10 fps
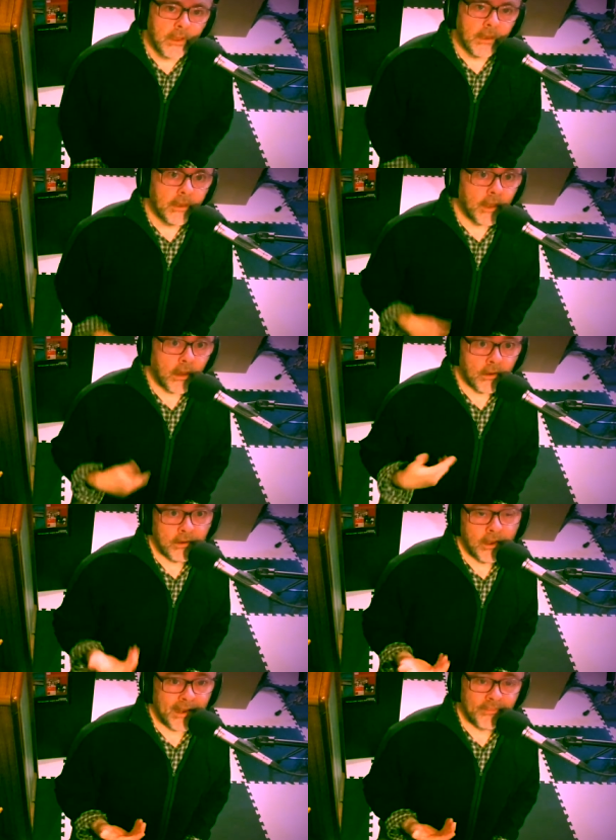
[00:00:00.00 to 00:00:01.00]
Now,
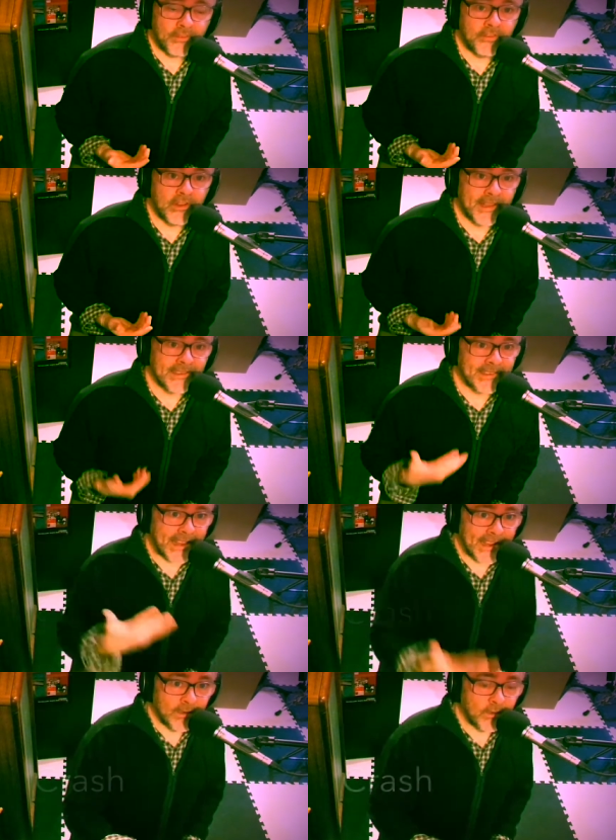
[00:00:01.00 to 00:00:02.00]
not every fill has to
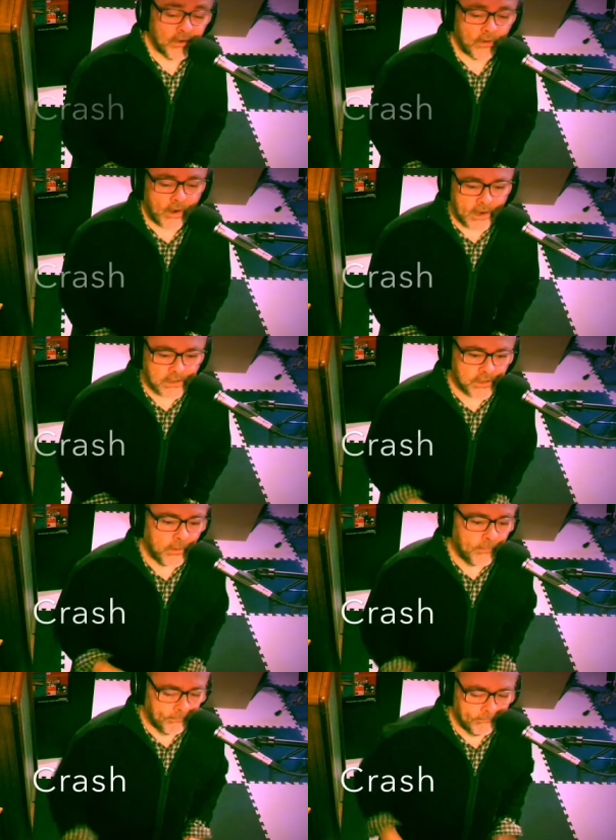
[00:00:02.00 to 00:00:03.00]
end with a crash, so a